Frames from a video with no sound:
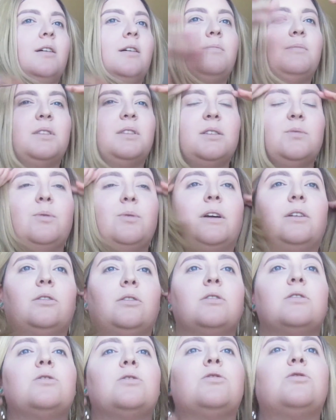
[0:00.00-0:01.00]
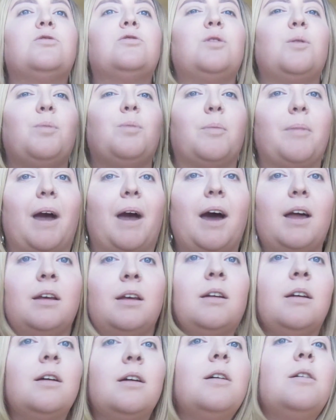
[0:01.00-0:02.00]
This wig looks super bad,
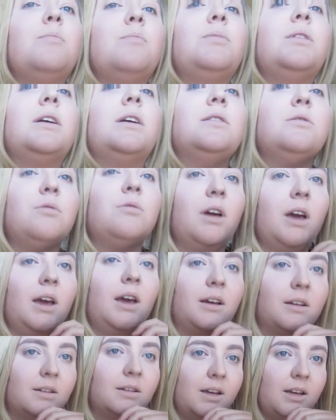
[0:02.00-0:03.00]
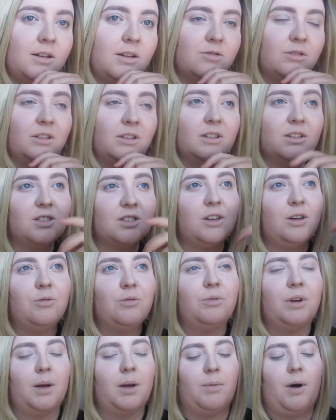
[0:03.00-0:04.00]
but that's okay. It usually looks cute
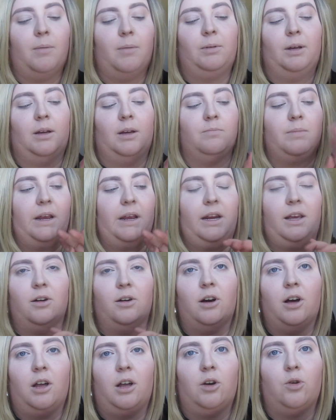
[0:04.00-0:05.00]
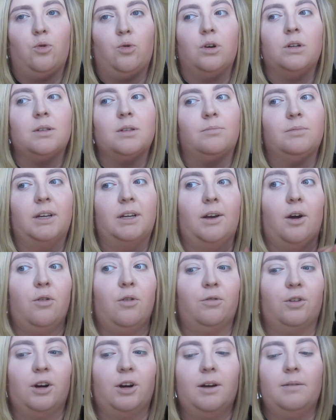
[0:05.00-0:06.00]
when I pop like a beanie on or something
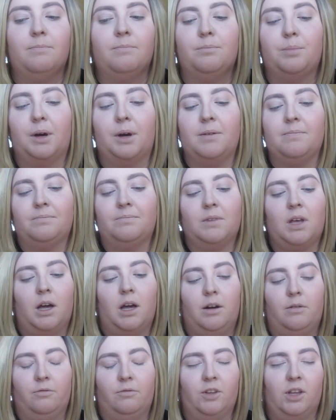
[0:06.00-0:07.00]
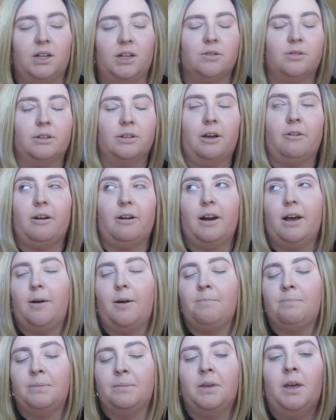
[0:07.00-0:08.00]
over it, but I didn't feel like doing that right now.
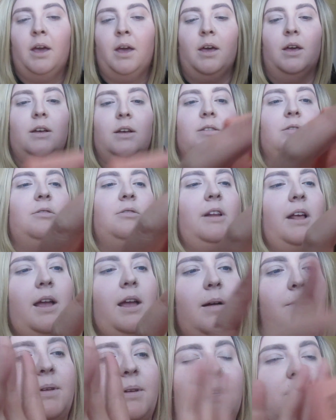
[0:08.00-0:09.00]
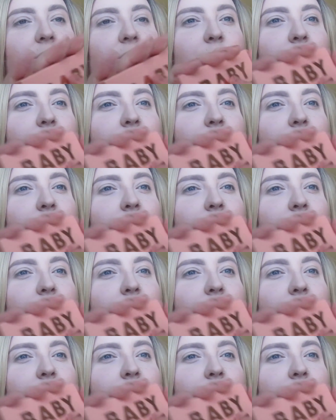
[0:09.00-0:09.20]
So today I'm going to do